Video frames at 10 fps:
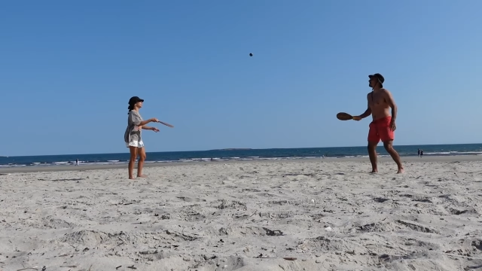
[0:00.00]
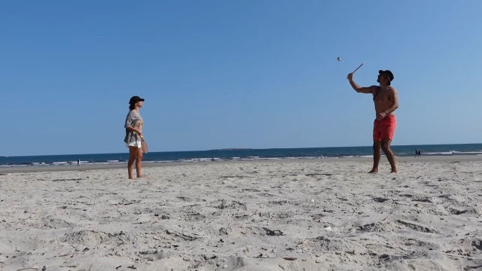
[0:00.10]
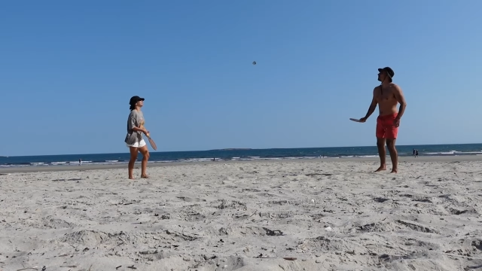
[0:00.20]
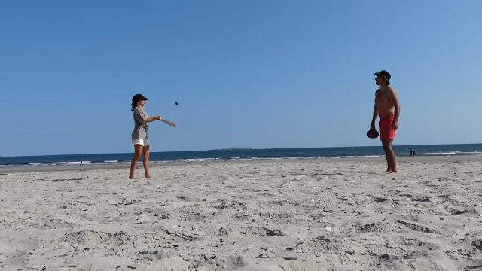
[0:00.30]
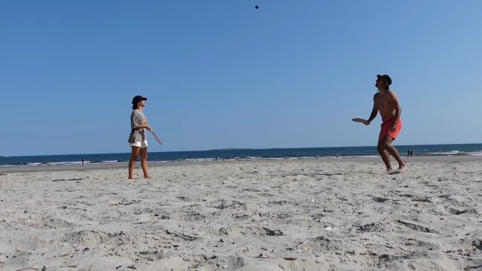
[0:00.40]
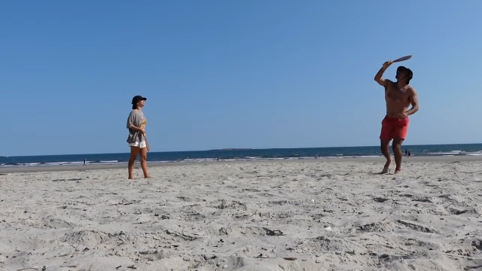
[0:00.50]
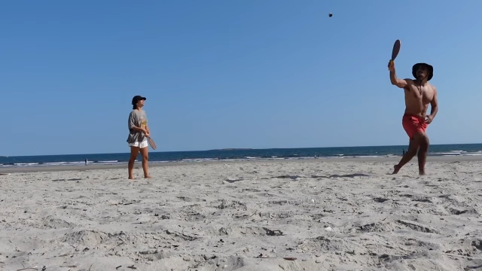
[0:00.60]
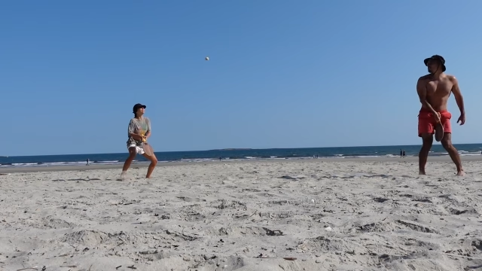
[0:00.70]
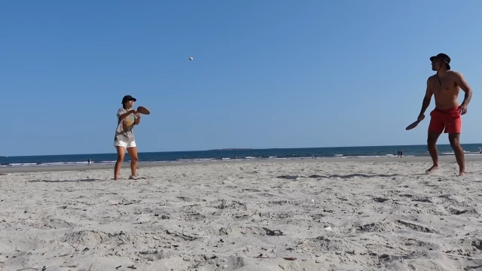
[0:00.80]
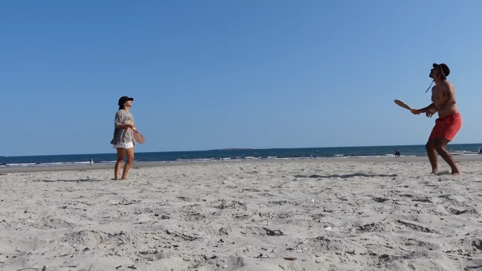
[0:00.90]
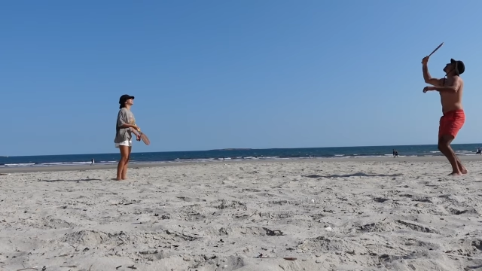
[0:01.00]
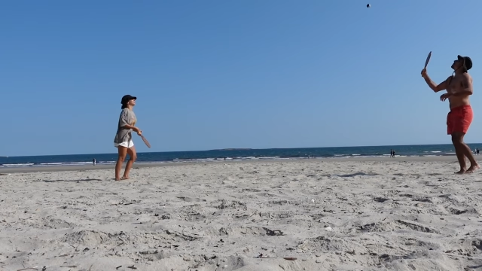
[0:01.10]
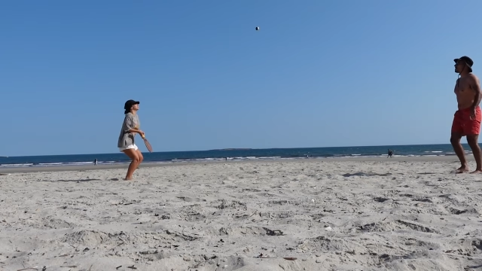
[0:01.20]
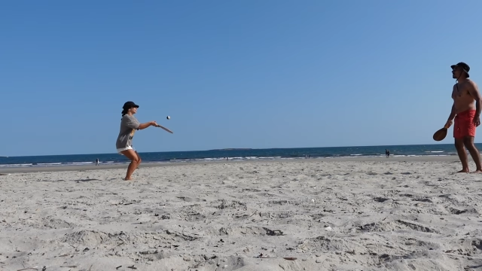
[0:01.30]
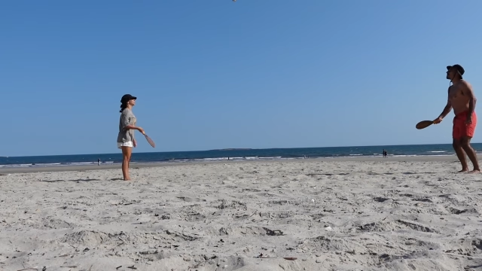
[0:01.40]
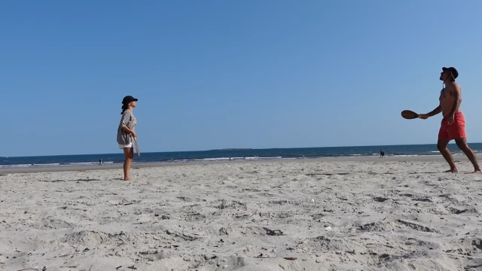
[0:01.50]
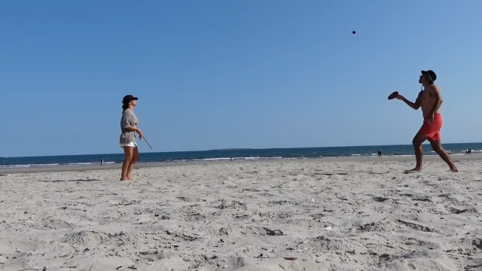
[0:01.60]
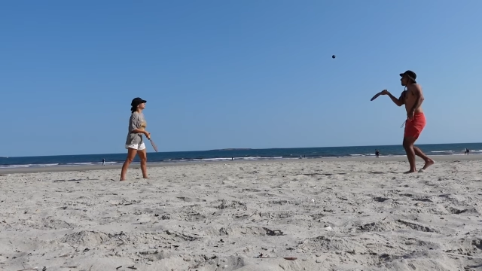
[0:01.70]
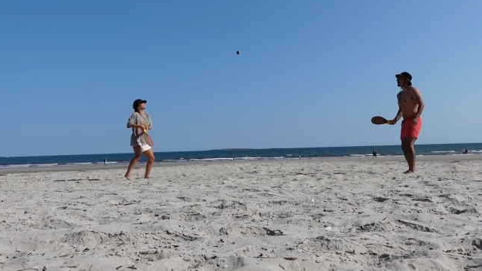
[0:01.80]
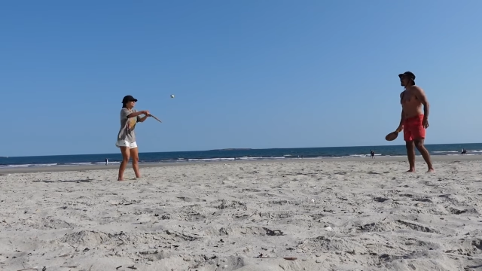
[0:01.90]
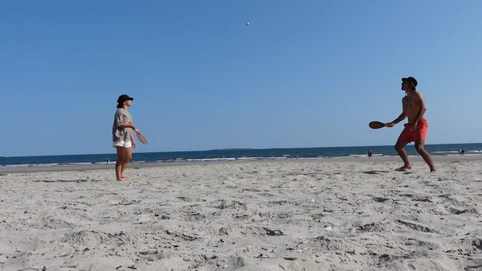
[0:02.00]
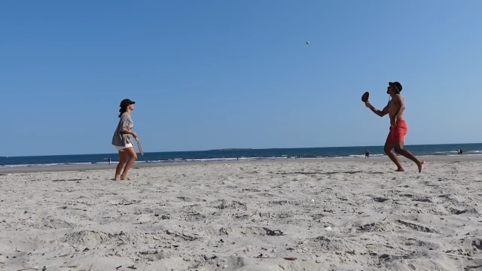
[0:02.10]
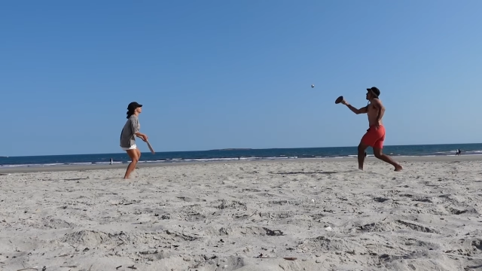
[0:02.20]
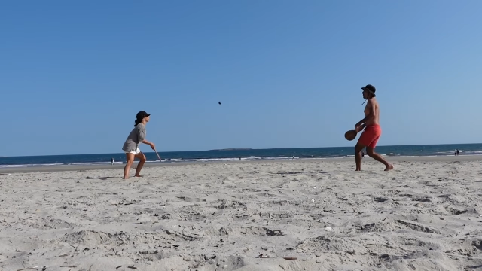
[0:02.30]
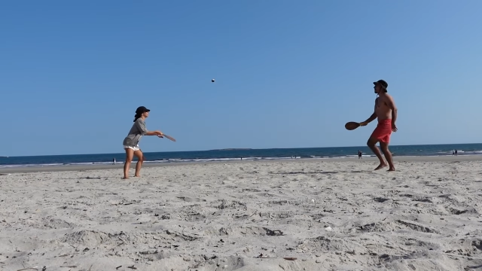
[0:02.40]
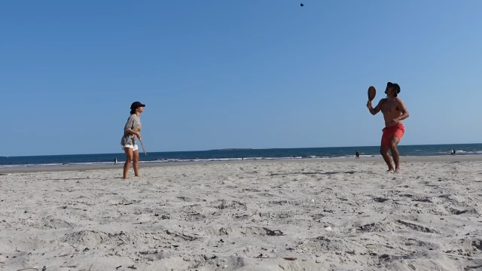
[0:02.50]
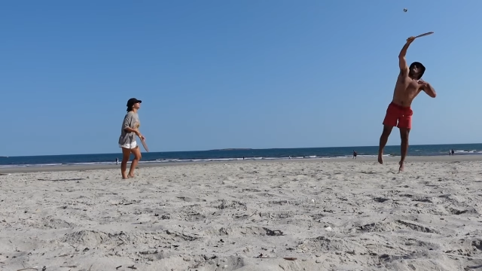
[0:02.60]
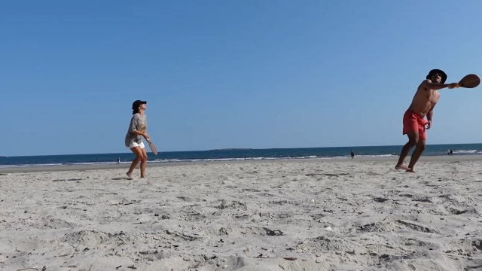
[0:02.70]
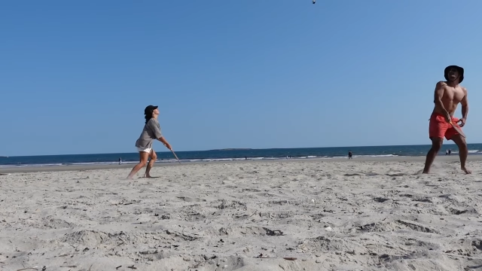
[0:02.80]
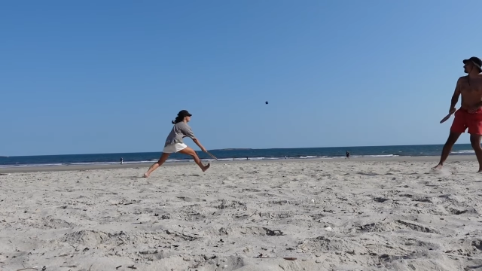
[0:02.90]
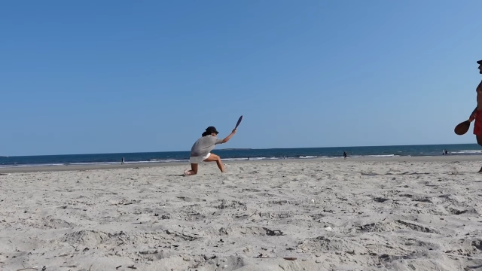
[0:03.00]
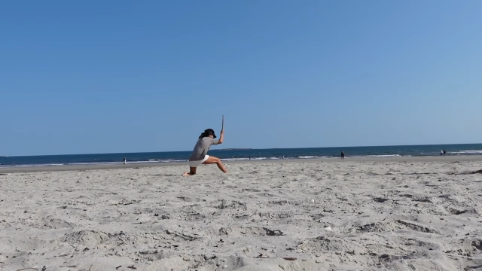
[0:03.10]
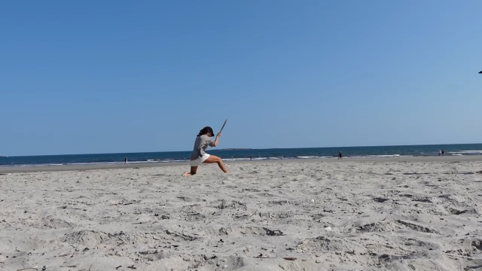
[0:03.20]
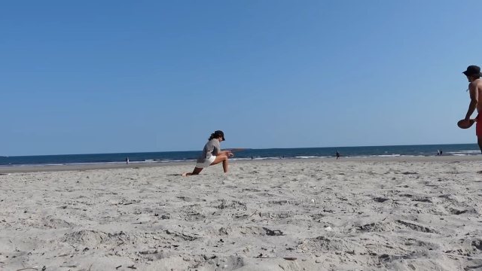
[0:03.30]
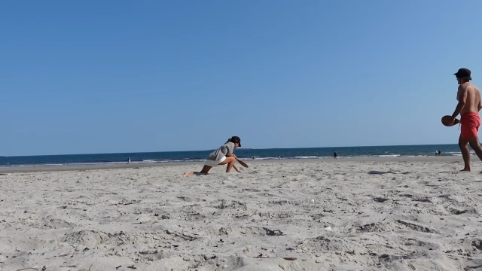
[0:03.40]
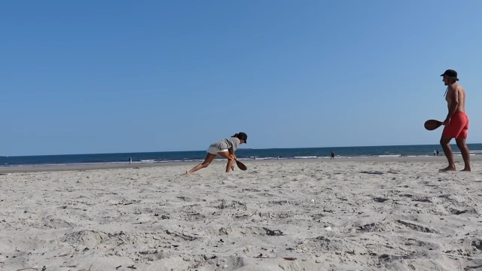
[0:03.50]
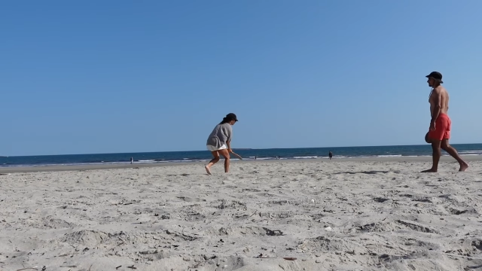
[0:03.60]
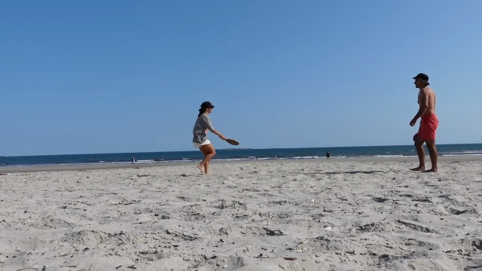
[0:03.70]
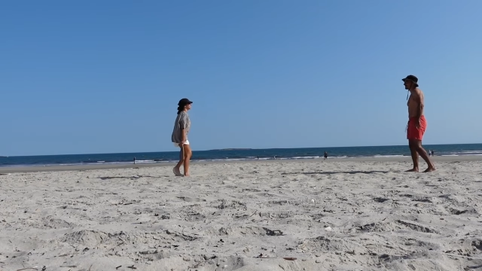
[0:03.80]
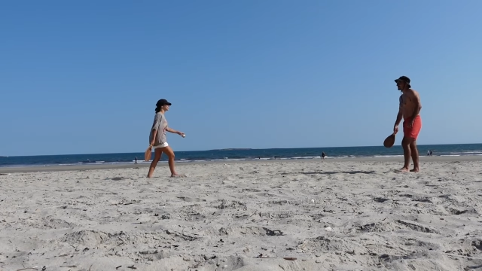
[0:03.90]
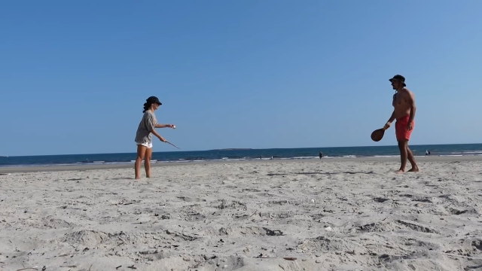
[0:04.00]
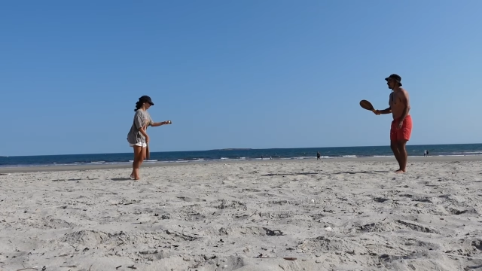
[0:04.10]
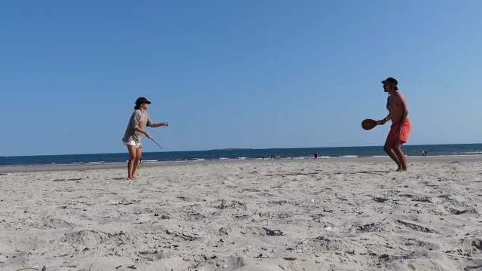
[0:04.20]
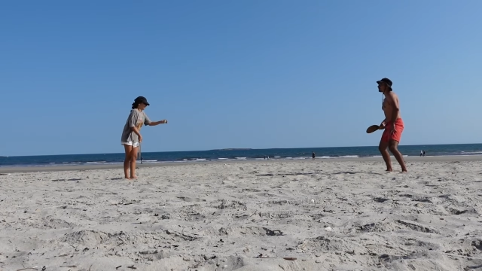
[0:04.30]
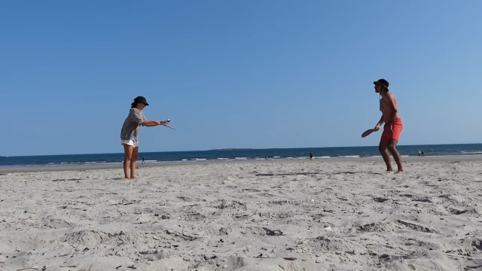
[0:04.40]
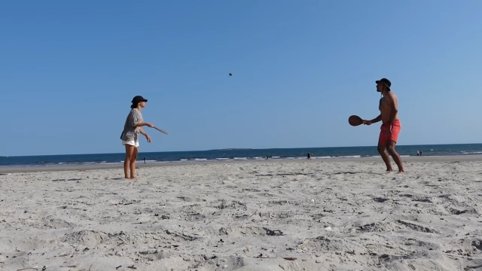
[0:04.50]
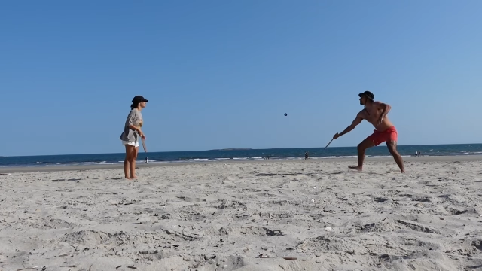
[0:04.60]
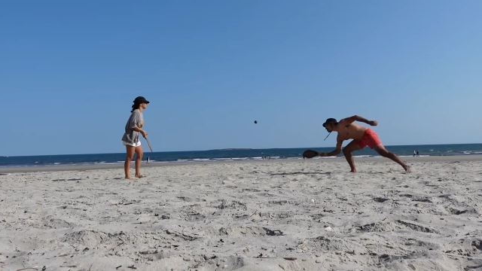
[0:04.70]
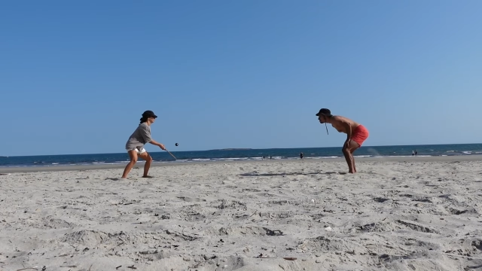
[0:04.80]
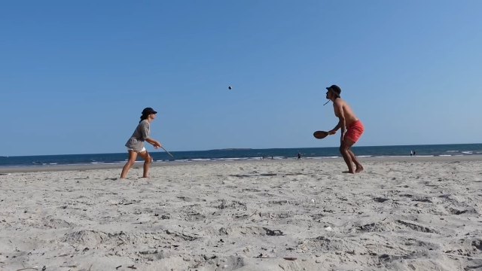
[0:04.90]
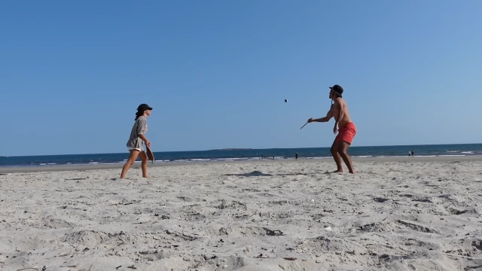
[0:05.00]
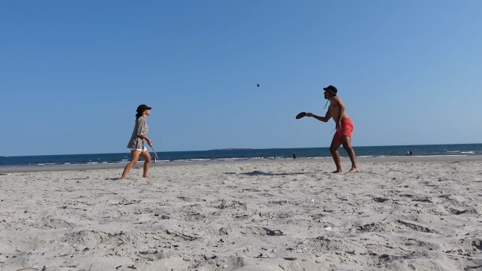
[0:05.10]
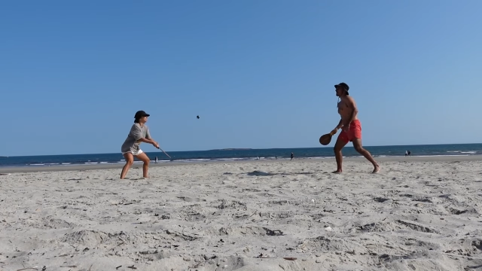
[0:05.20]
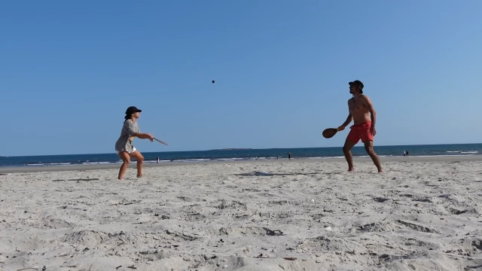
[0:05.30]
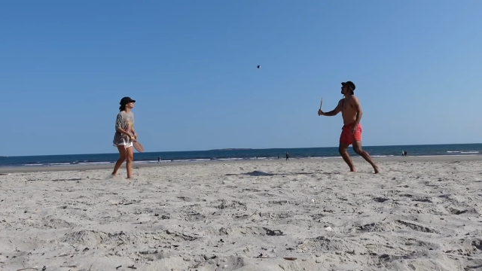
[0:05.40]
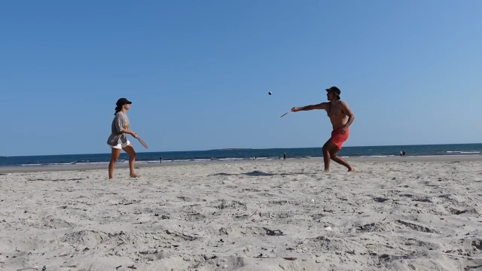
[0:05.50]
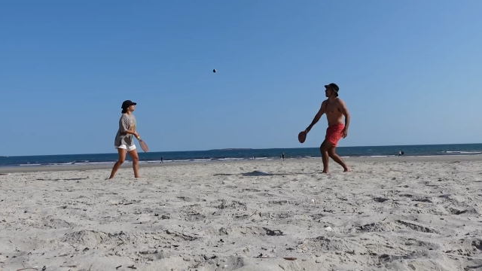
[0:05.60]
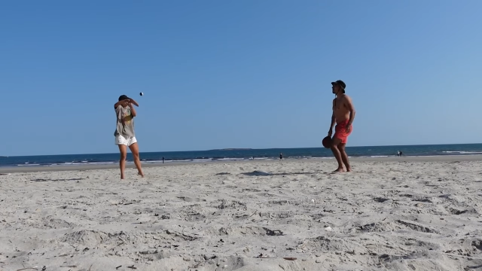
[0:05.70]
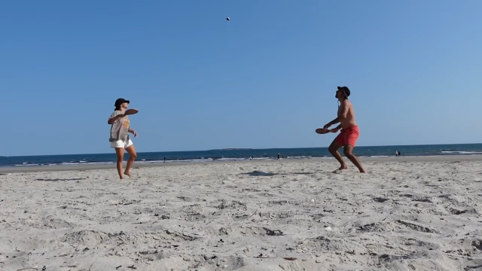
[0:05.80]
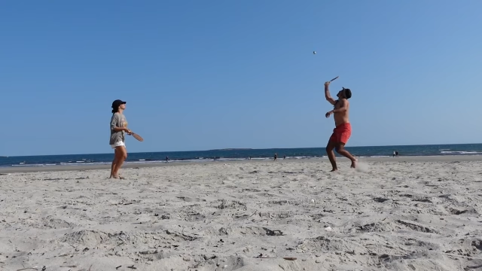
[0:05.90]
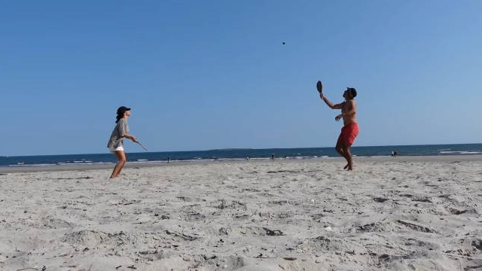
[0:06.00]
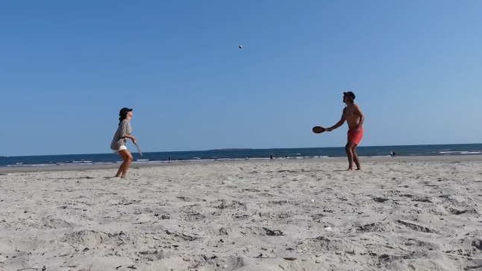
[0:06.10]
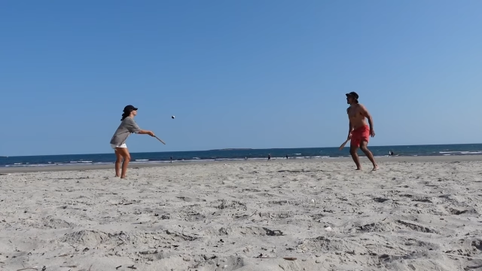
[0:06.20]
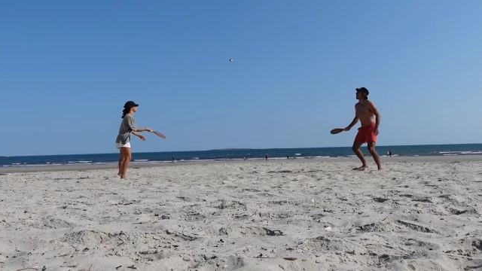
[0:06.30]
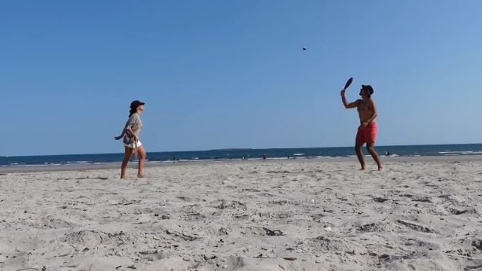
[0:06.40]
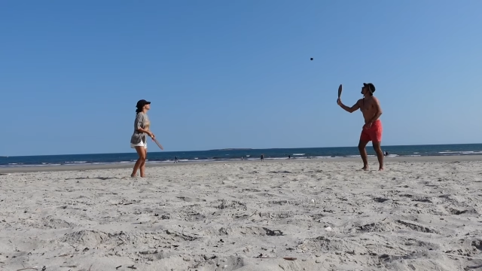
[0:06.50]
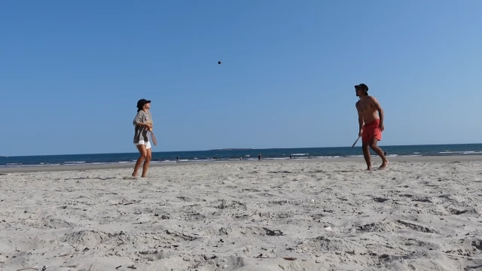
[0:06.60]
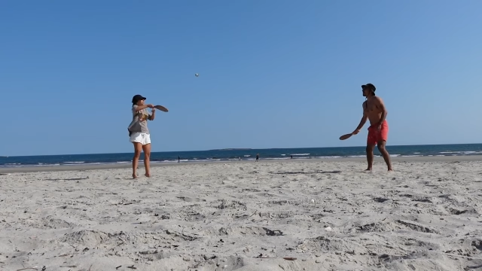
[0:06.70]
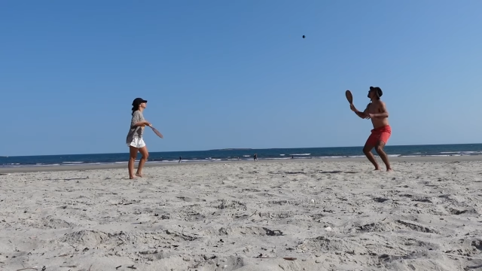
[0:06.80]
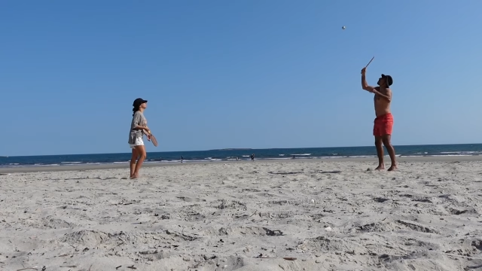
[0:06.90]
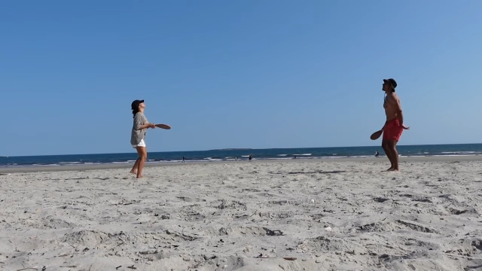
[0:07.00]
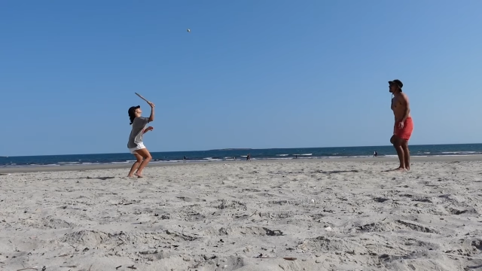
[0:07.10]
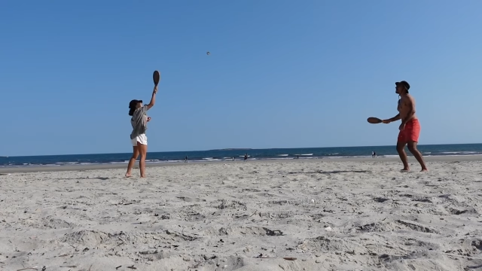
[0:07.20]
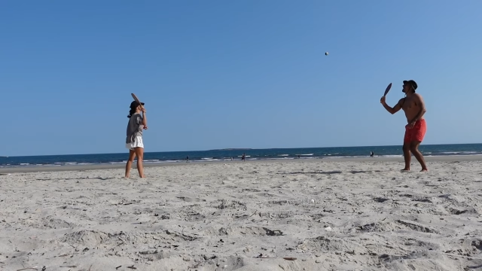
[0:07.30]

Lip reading: (no speaker visible)